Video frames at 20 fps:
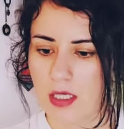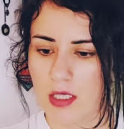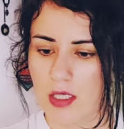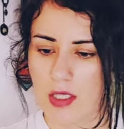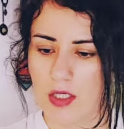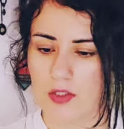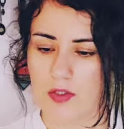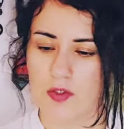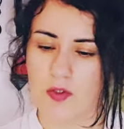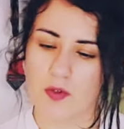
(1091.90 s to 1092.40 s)

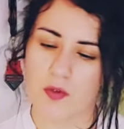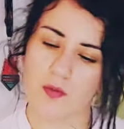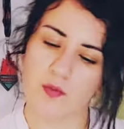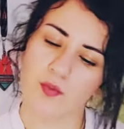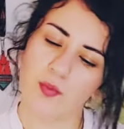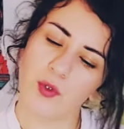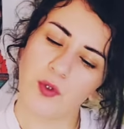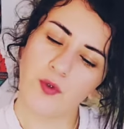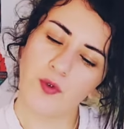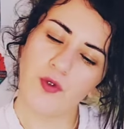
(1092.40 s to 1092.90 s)
is to
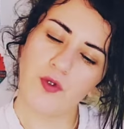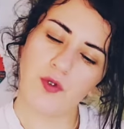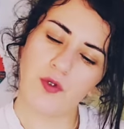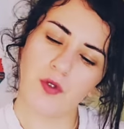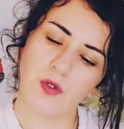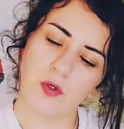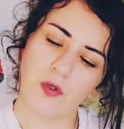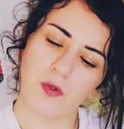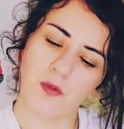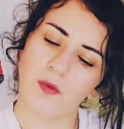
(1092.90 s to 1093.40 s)
boost
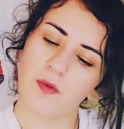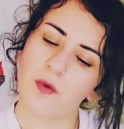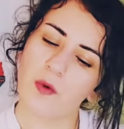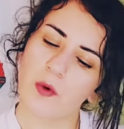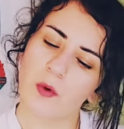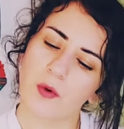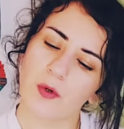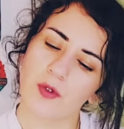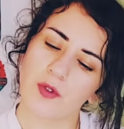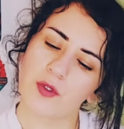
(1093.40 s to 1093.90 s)
you
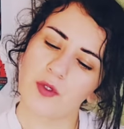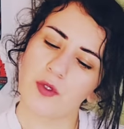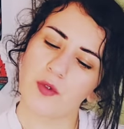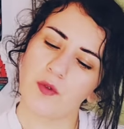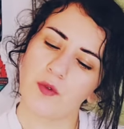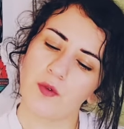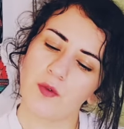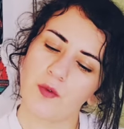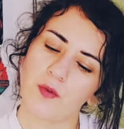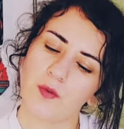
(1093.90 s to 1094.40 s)
or
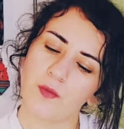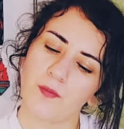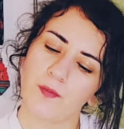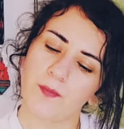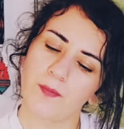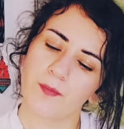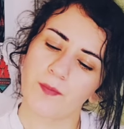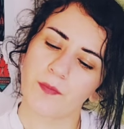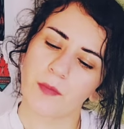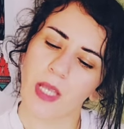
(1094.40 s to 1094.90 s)
to
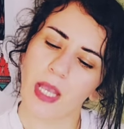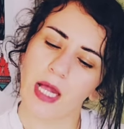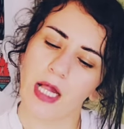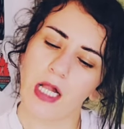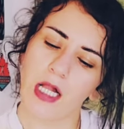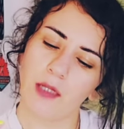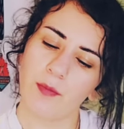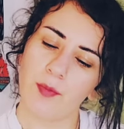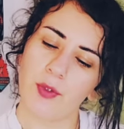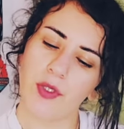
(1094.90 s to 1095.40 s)

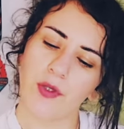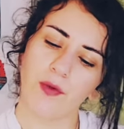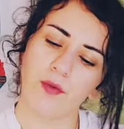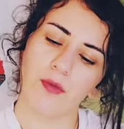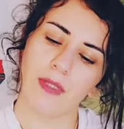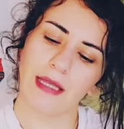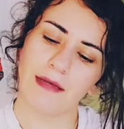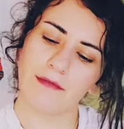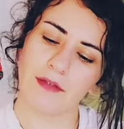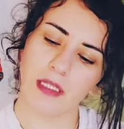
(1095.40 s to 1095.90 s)
help you
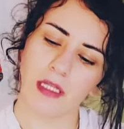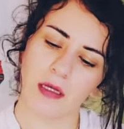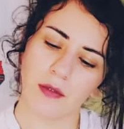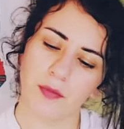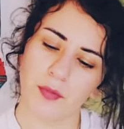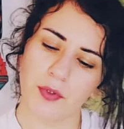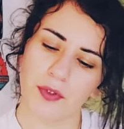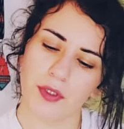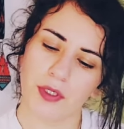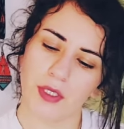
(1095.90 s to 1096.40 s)
level up
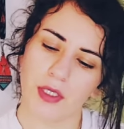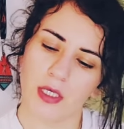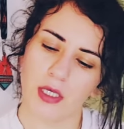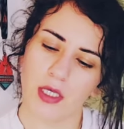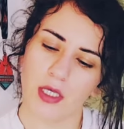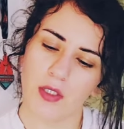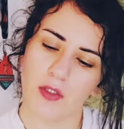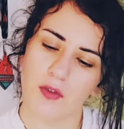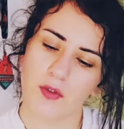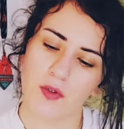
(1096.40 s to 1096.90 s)

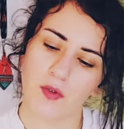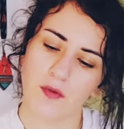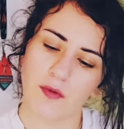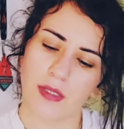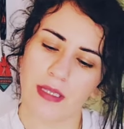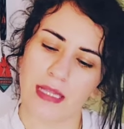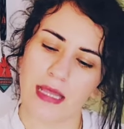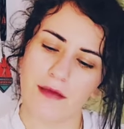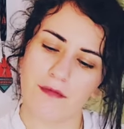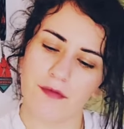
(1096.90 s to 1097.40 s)
to the
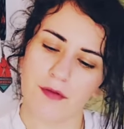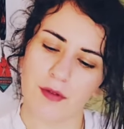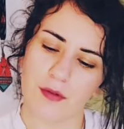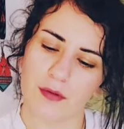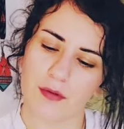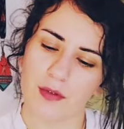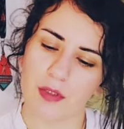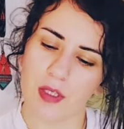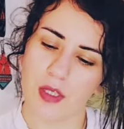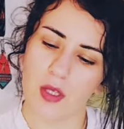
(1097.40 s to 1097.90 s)

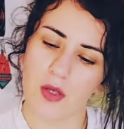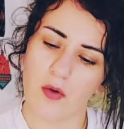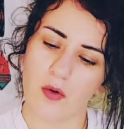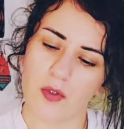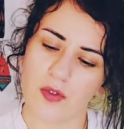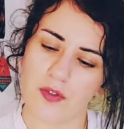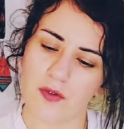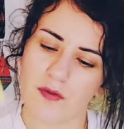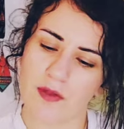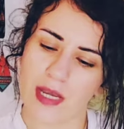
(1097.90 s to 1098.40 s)
level or
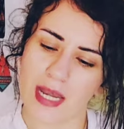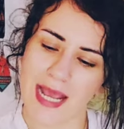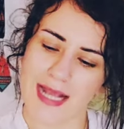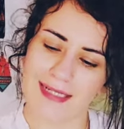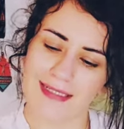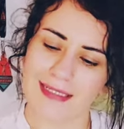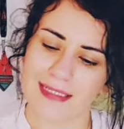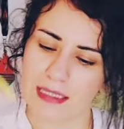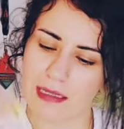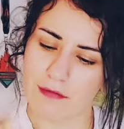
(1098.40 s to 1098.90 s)
to the
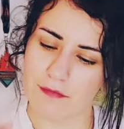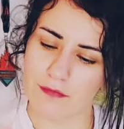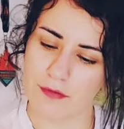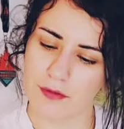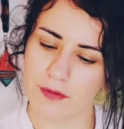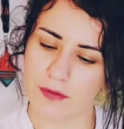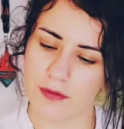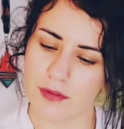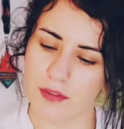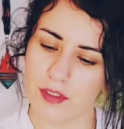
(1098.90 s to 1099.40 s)
next
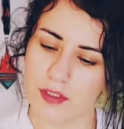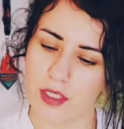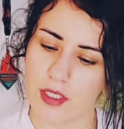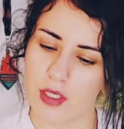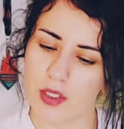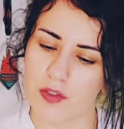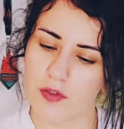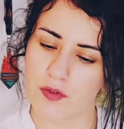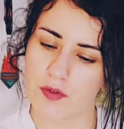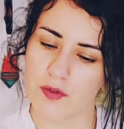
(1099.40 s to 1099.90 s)
level
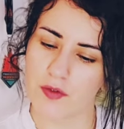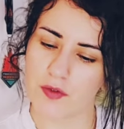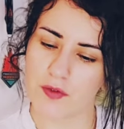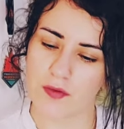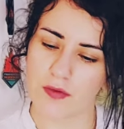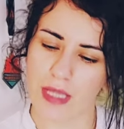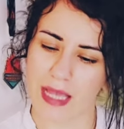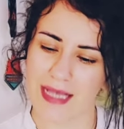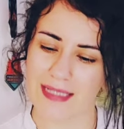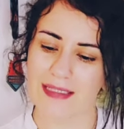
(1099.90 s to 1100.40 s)

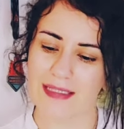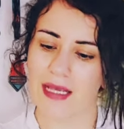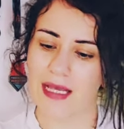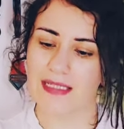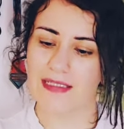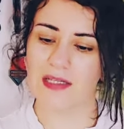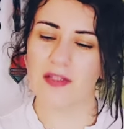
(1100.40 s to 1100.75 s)
as a